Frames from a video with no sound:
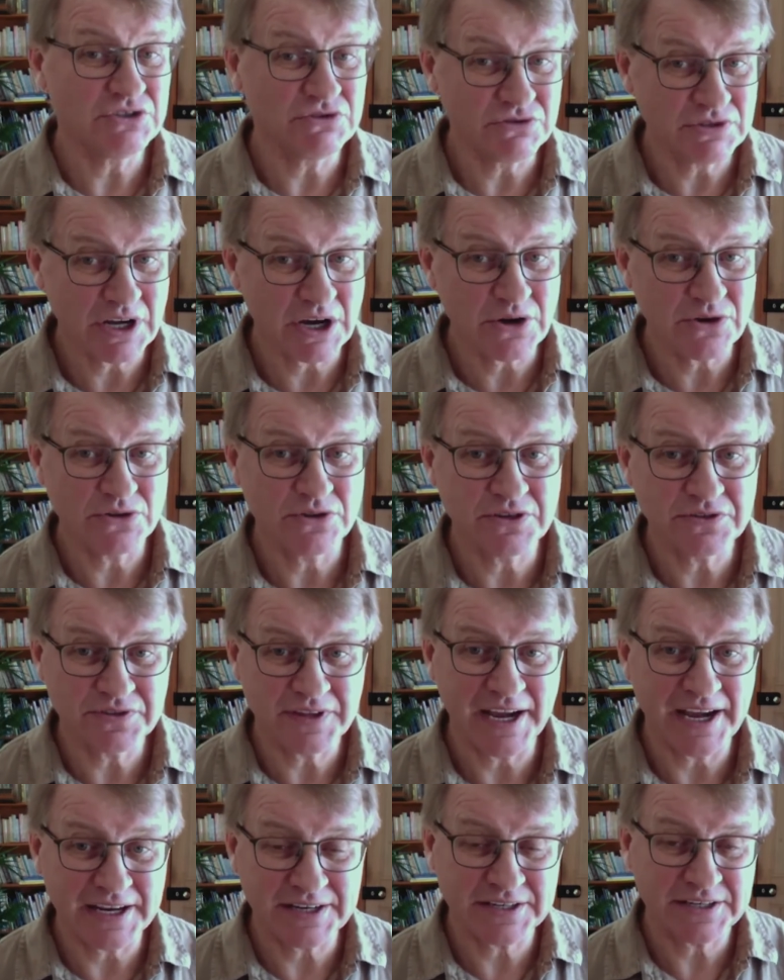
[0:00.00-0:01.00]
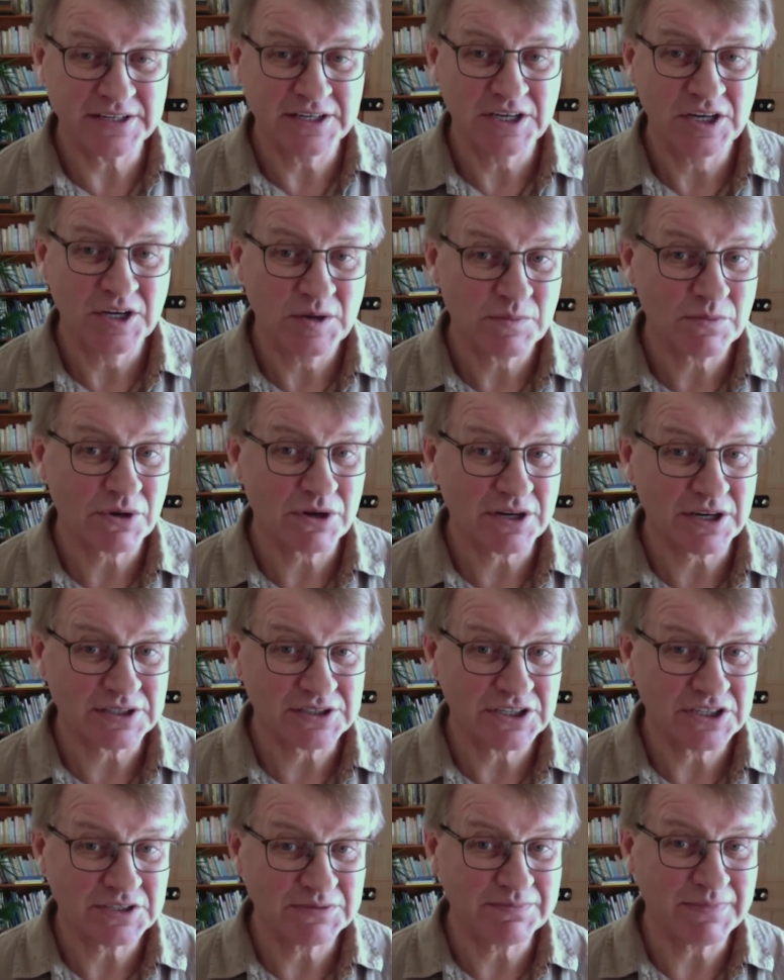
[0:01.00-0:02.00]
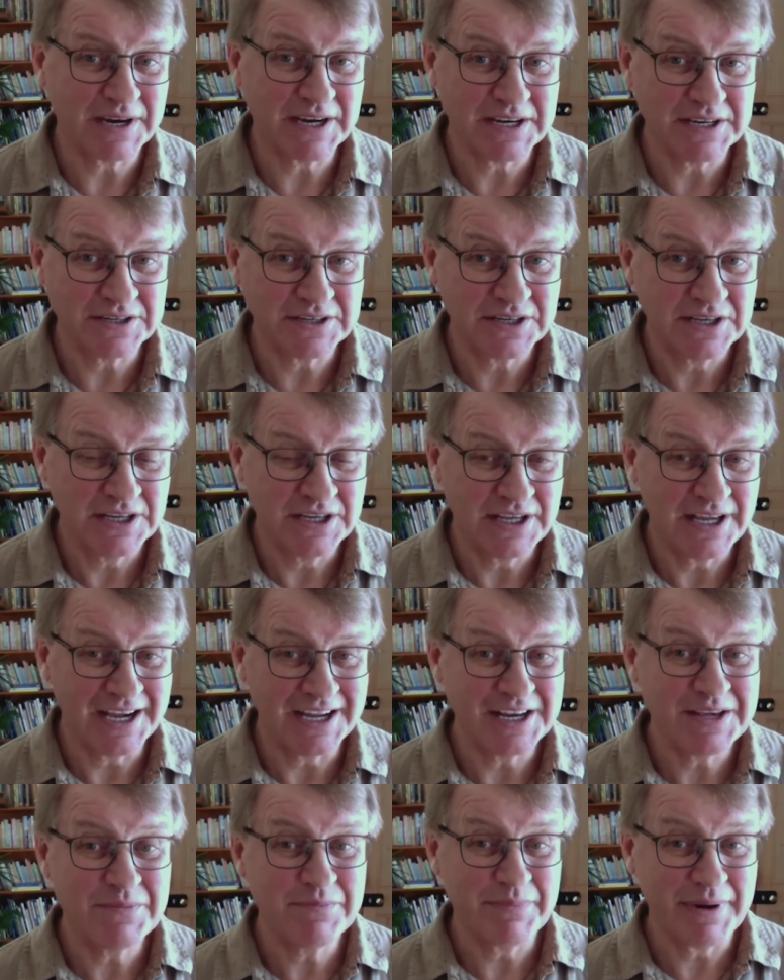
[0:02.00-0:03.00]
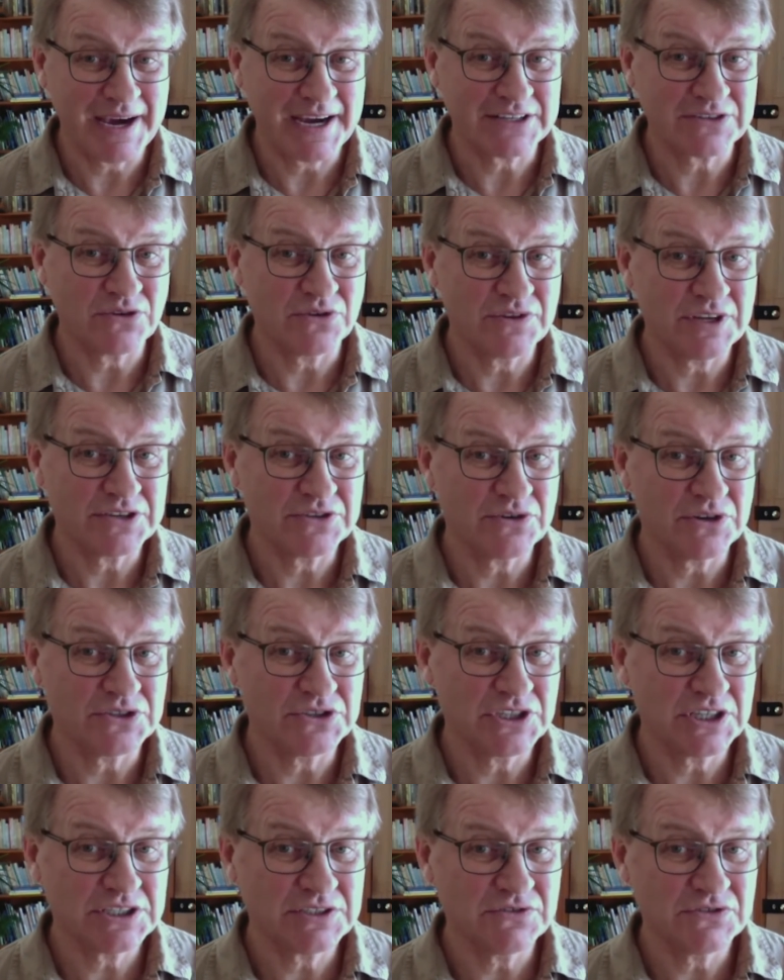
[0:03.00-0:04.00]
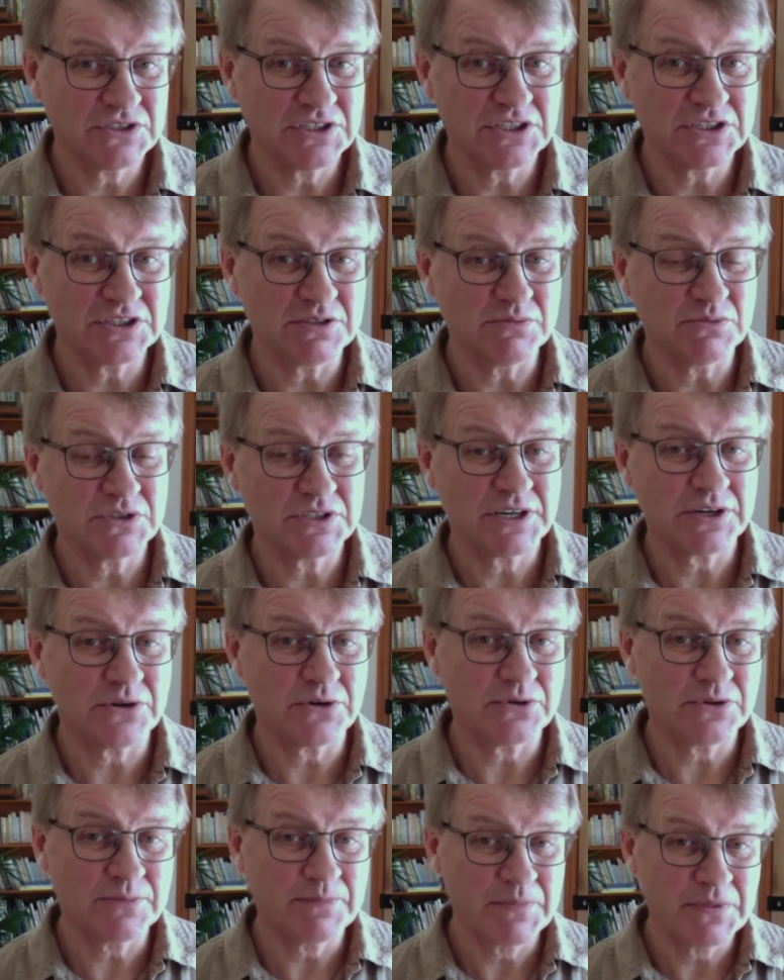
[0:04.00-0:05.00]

You know that that product has made an impact on that digestive system's health.